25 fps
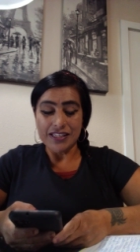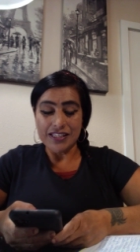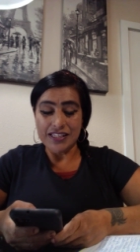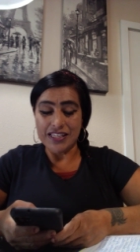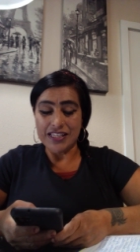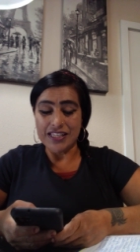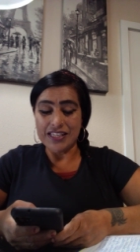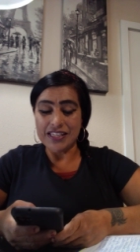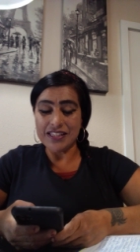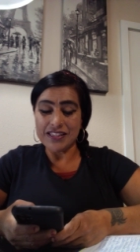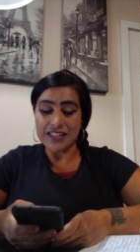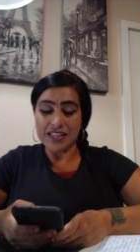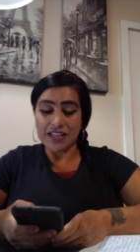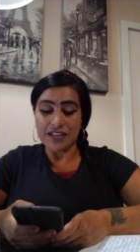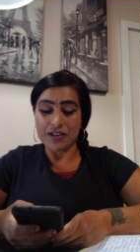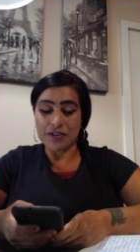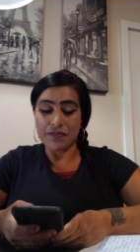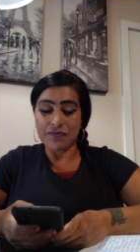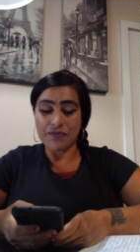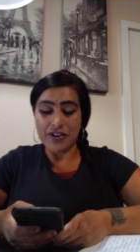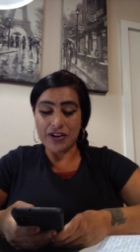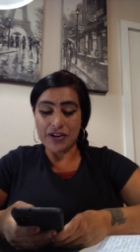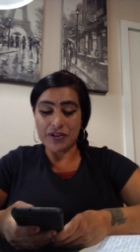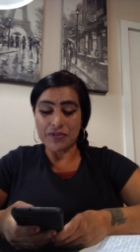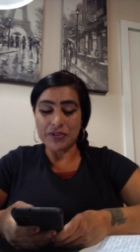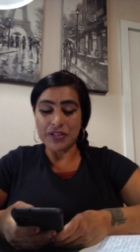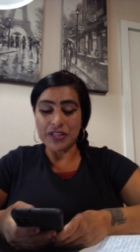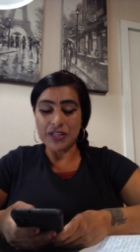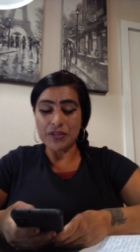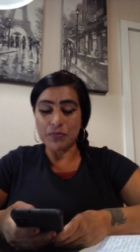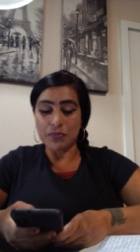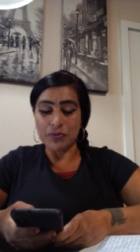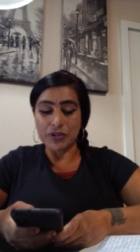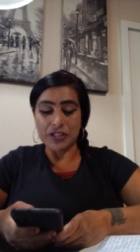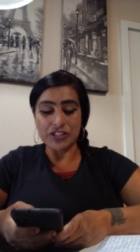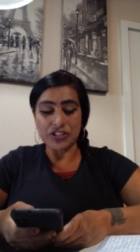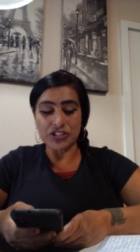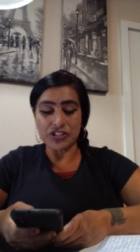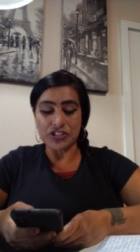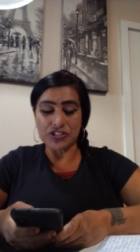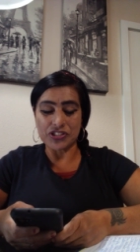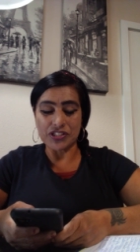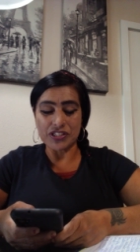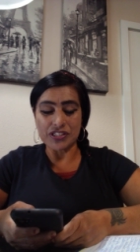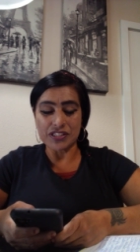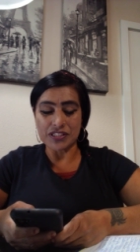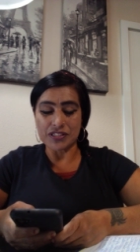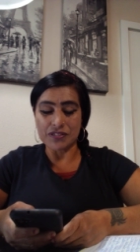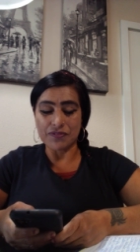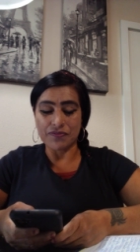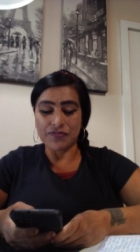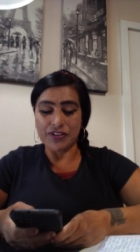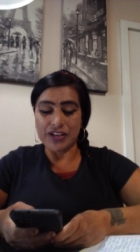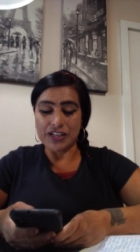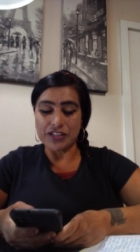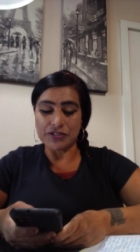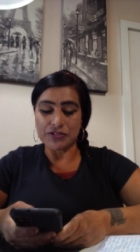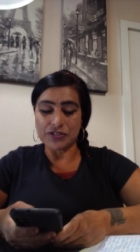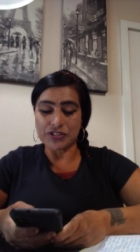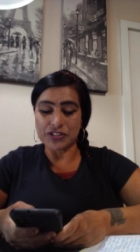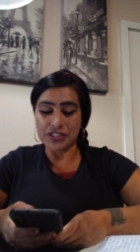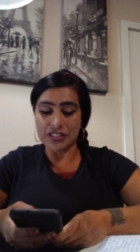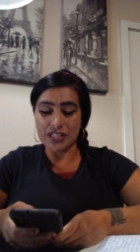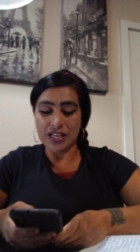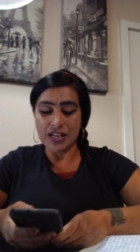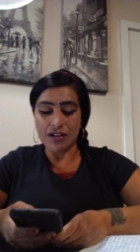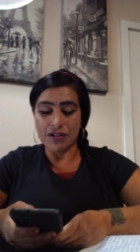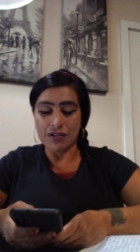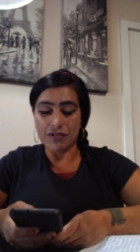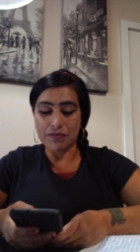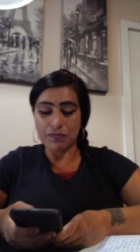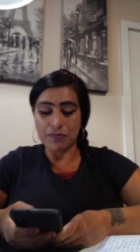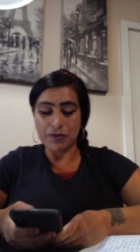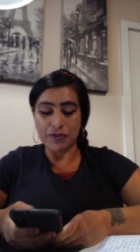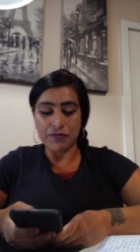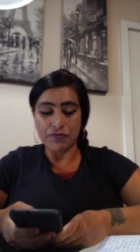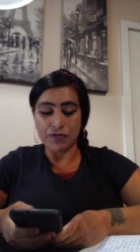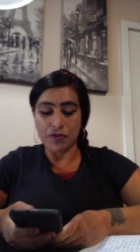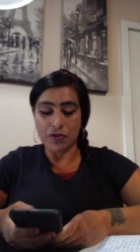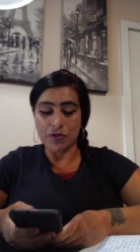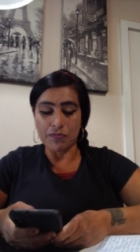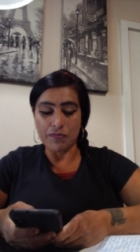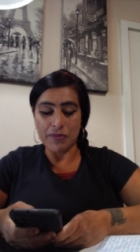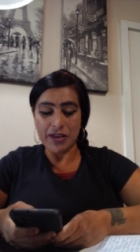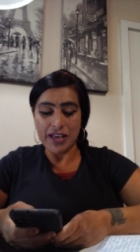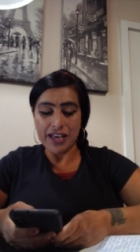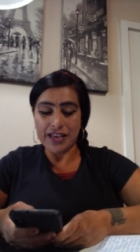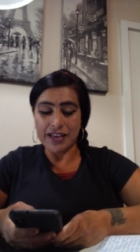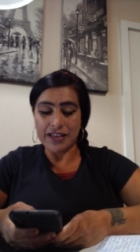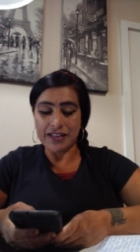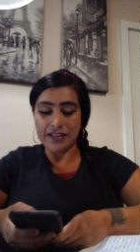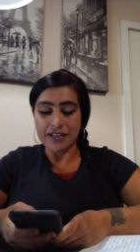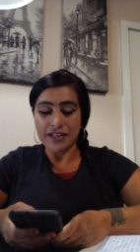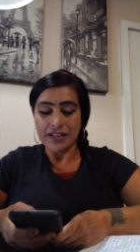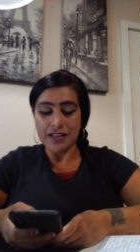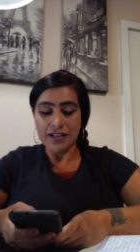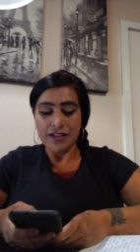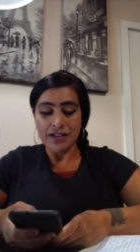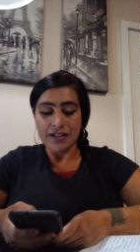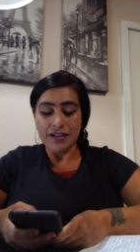ye that are very rich justify yourself before man,